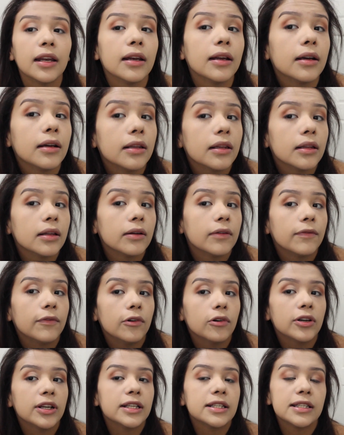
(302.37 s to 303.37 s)
and
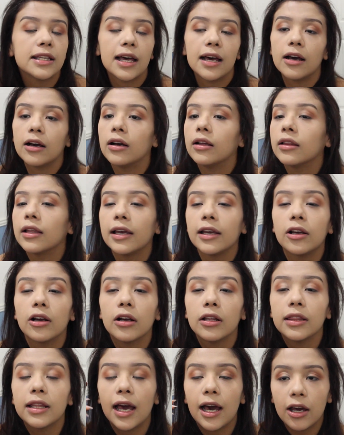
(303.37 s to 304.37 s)
focus that like
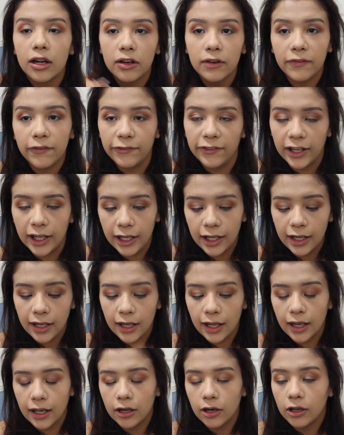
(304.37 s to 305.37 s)
on the outer
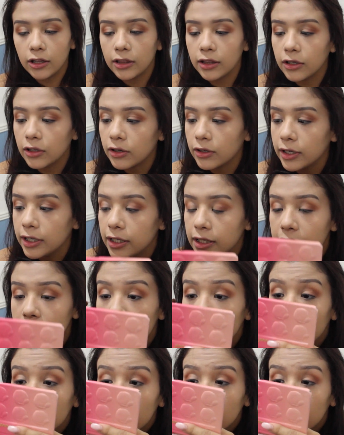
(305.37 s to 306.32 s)
V and on the crease.